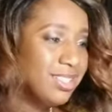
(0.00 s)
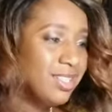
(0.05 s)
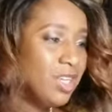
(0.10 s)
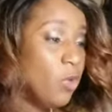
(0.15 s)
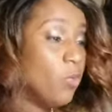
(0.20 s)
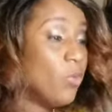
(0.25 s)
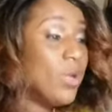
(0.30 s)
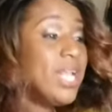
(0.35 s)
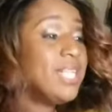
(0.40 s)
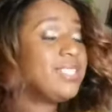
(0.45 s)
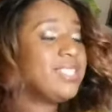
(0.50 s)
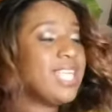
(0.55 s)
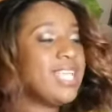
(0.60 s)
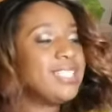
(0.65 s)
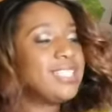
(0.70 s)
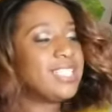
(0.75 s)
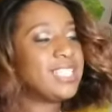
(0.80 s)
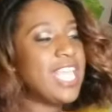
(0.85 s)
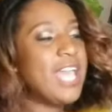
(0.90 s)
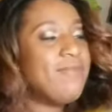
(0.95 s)
When they say
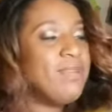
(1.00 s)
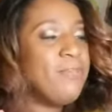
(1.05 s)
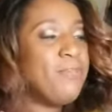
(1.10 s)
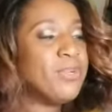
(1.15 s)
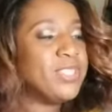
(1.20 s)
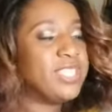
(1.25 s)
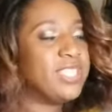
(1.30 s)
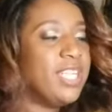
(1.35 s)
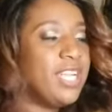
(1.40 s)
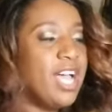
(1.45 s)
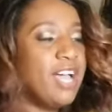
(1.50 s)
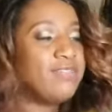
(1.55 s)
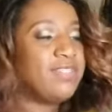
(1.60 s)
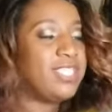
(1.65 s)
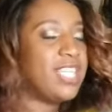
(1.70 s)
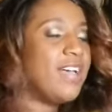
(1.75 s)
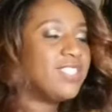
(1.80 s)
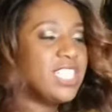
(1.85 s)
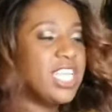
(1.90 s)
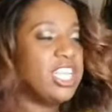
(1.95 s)
70% of
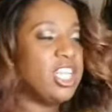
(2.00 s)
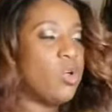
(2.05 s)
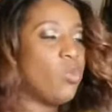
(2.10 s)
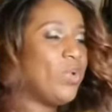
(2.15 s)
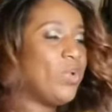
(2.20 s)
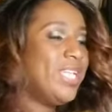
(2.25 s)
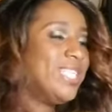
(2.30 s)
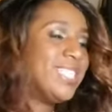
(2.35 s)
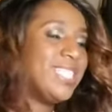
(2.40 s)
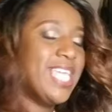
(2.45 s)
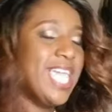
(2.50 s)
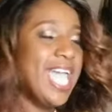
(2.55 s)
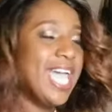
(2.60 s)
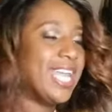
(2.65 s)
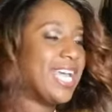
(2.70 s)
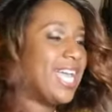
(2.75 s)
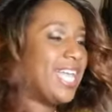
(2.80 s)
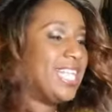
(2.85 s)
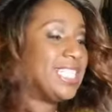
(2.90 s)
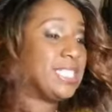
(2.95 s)
deaths in
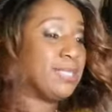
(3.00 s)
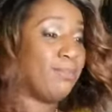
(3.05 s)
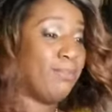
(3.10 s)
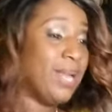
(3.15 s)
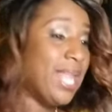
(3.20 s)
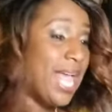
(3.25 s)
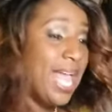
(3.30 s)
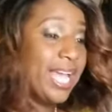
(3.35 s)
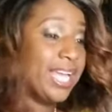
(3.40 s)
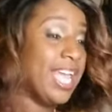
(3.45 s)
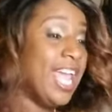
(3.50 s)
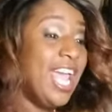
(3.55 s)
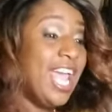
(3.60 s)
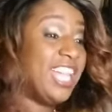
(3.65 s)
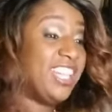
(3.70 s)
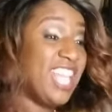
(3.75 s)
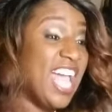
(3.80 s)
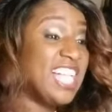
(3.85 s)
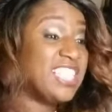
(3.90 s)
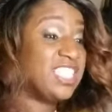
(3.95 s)
Louisiana is black,
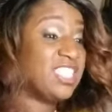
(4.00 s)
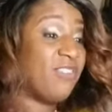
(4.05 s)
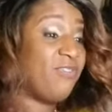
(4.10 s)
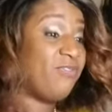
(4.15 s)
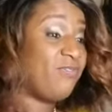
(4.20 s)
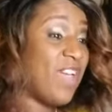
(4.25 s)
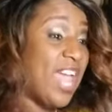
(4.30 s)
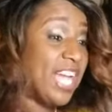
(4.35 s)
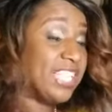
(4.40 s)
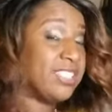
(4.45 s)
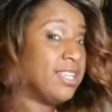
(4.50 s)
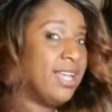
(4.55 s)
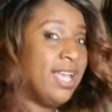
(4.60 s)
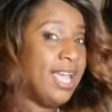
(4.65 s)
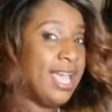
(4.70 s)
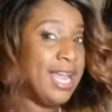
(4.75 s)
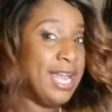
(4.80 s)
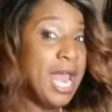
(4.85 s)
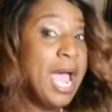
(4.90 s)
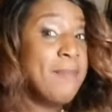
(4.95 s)
and that's a fact,
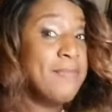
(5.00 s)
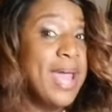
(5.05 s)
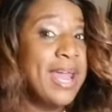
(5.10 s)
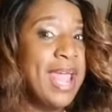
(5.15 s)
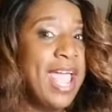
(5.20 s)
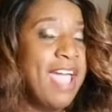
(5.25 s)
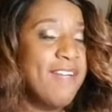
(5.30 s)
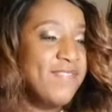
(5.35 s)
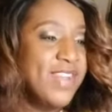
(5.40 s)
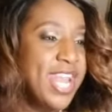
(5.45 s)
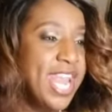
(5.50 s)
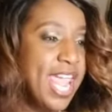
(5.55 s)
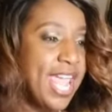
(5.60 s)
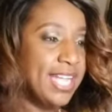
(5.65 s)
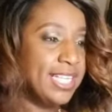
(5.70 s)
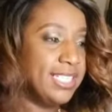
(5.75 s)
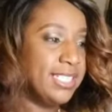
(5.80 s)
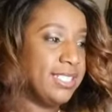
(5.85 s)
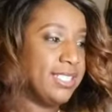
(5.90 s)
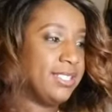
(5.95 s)
and I'm not having that.
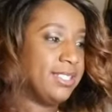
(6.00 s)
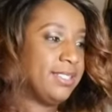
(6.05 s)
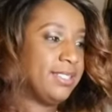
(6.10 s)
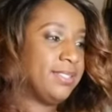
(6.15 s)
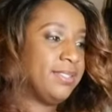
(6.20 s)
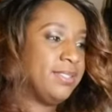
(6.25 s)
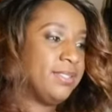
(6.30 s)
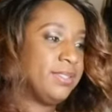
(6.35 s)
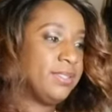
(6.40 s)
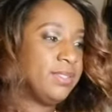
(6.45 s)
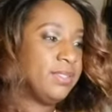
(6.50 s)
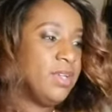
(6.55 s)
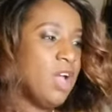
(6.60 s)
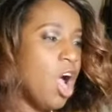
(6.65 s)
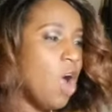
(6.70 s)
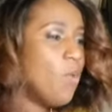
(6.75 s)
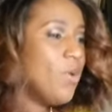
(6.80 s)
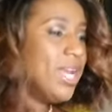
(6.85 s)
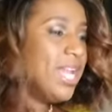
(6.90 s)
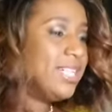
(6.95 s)

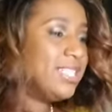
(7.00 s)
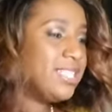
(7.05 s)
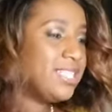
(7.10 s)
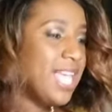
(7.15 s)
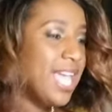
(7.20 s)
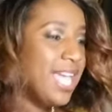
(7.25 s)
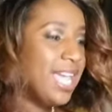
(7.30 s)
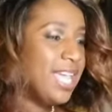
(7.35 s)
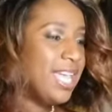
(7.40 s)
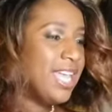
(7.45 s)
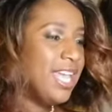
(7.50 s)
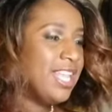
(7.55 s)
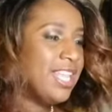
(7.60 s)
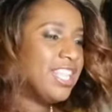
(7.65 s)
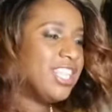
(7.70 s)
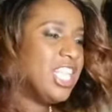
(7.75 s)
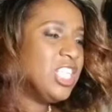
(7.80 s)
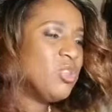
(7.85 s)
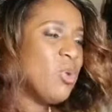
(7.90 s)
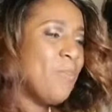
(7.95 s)
Or when they say
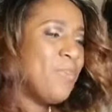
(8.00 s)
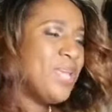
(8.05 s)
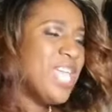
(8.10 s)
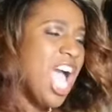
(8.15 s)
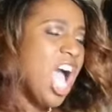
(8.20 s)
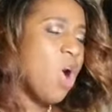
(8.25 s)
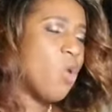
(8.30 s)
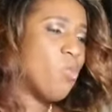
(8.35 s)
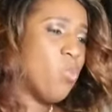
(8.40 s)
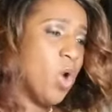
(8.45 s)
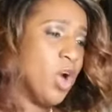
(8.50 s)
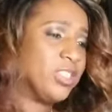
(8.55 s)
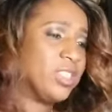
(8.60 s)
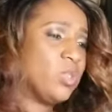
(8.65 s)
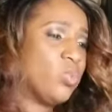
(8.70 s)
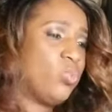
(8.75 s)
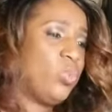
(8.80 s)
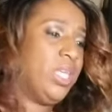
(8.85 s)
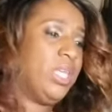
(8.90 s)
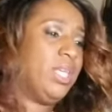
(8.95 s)
that this will be our
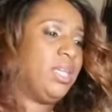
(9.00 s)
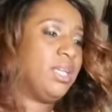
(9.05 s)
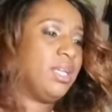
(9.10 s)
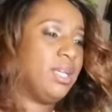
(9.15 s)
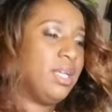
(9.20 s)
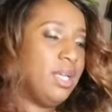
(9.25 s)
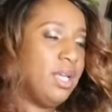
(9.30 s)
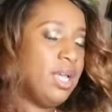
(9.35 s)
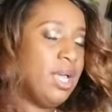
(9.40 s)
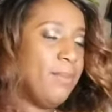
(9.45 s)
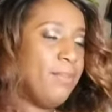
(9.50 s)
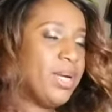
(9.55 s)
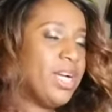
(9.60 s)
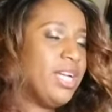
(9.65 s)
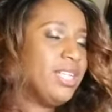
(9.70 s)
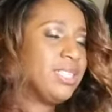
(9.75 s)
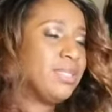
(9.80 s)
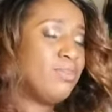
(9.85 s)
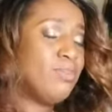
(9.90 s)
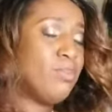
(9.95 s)
worst week
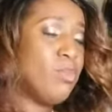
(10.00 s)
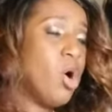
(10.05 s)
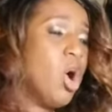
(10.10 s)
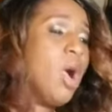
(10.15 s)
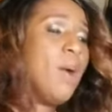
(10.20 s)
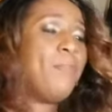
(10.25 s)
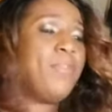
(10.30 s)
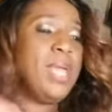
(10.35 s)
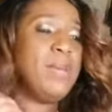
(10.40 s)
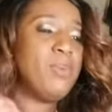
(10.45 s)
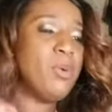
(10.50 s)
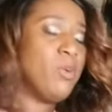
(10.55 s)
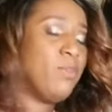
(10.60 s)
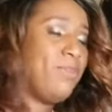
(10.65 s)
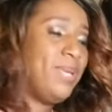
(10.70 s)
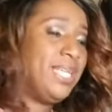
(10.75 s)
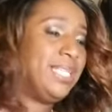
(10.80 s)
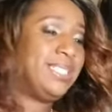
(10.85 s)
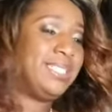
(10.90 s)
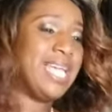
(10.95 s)
because more people will
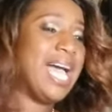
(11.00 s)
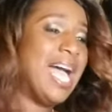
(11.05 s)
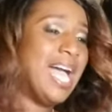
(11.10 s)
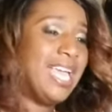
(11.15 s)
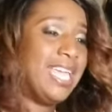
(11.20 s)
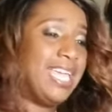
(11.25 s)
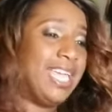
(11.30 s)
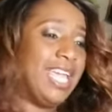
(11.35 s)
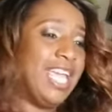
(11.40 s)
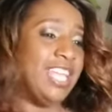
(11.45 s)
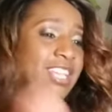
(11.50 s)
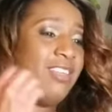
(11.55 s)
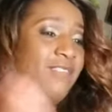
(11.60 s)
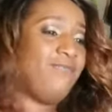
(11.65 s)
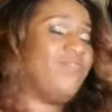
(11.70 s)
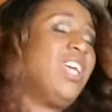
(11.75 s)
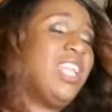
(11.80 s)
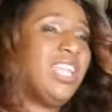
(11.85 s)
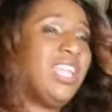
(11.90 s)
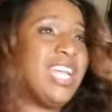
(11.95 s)
be dying, and the
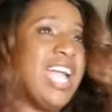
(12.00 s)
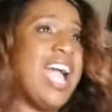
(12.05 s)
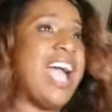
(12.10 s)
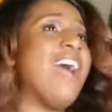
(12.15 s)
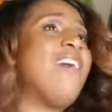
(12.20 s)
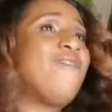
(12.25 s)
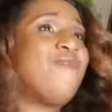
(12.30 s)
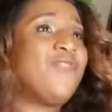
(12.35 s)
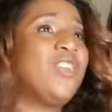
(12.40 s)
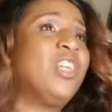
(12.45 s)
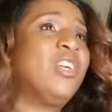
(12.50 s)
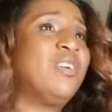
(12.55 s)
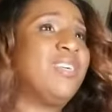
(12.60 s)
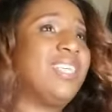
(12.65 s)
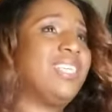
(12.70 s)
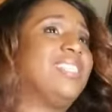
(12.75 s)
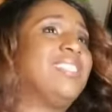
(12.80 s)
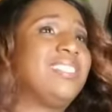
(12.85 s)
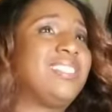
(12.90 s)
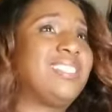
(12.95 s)
feeling I feel
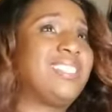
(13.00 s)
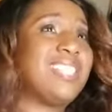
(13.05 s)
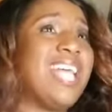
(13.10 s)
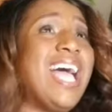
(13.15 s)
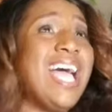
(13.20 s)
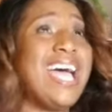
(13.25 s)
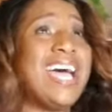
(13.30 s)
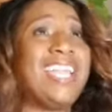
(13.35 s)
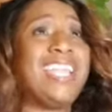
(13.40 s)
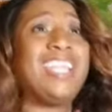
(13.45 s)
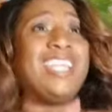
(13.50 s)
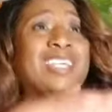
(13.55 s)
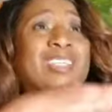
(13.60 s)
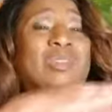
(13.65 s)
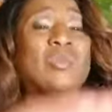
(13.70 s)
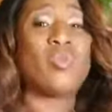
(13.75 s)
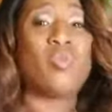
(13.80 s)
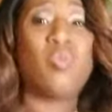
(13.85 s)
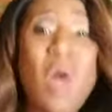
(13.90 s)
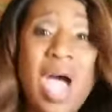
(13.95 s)
inside is
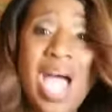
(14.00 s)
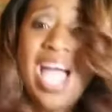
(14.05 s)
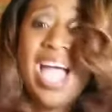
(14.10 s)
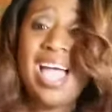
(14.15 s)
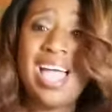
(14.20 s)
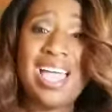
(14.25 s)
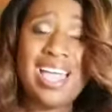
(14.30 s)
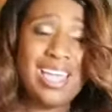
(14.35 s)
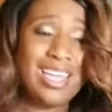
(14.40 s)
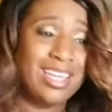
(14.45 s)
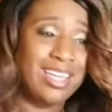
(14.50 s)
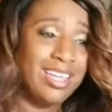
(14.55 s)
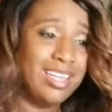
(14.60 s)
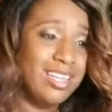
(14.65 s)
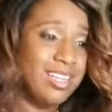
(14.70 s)
why?